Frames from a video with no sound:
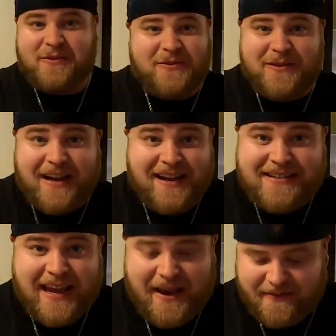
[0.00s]
Dude, you guys
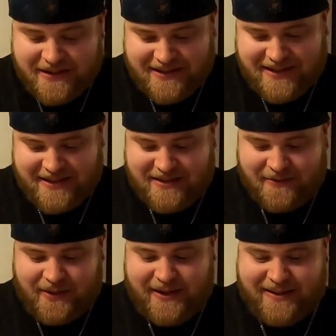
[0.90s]
have to see these
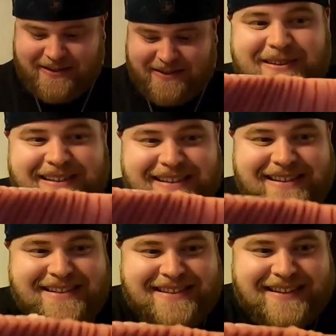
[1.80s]
fillets. Look at
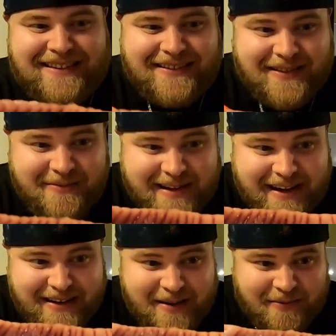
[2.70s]
this. Let me
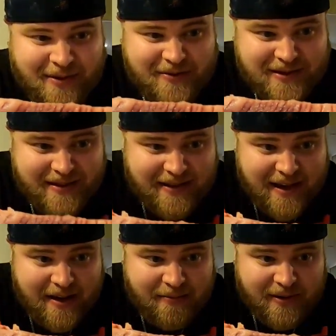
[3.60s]
get it up close to the
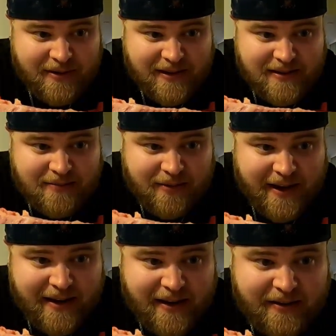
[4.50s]
camera. Get some
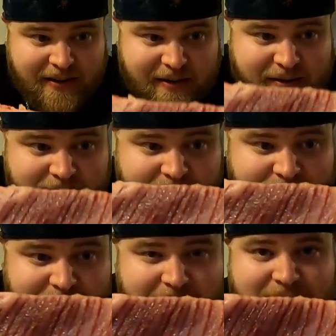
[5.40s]
light on there.
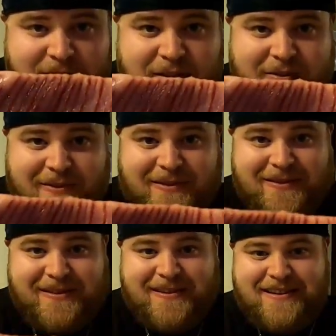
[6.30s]
Dude,
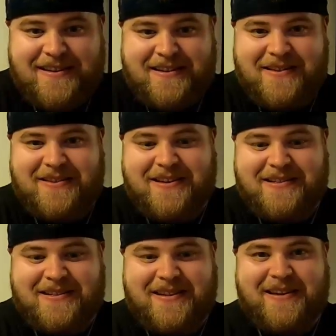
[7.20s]

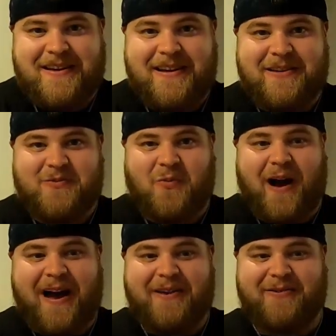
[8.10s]
this thing is
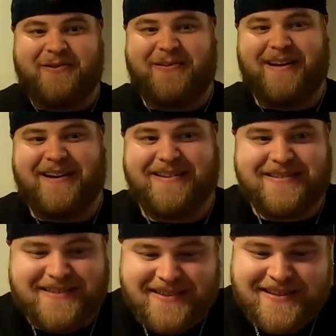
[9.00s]
wild, you
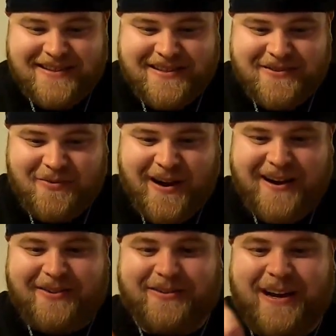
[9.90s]
guys. This is wild.